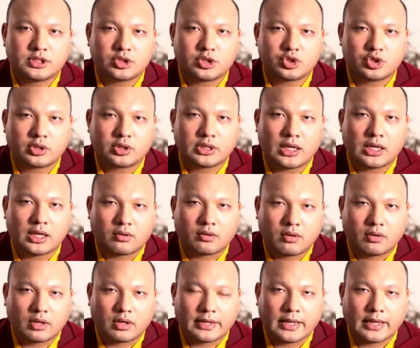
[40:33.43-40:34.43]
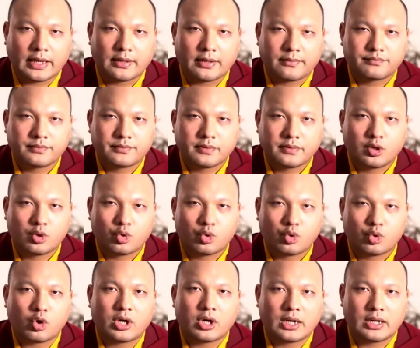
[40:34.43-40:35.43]
And then when he was 39,
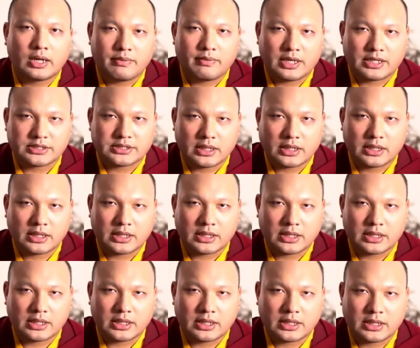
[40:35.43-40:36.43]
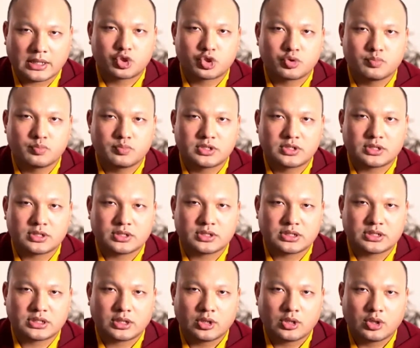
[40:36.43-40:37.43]
in 1118, he went to
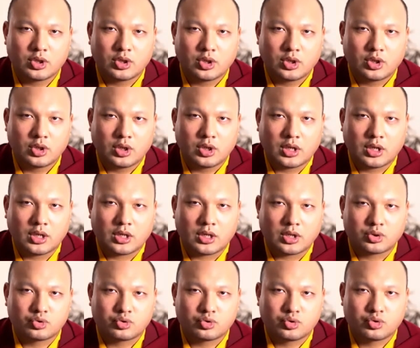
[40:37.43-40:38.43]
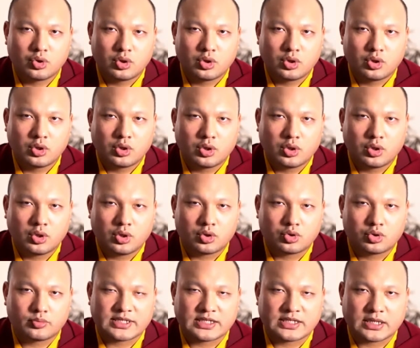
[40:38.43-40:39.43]
Ulka, and
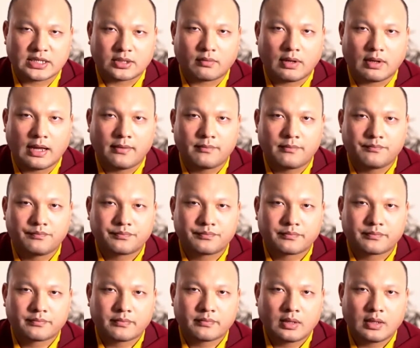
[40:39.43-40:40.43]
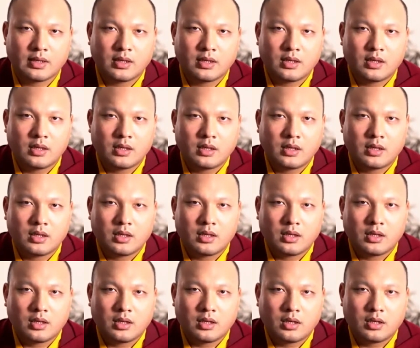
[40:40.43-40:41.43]
he spent
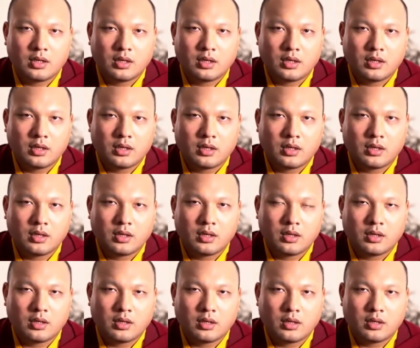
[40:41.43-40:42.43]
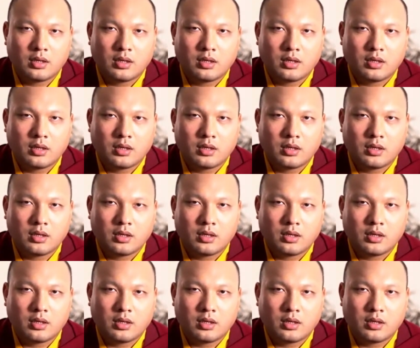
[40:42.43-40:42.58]
3 years practicing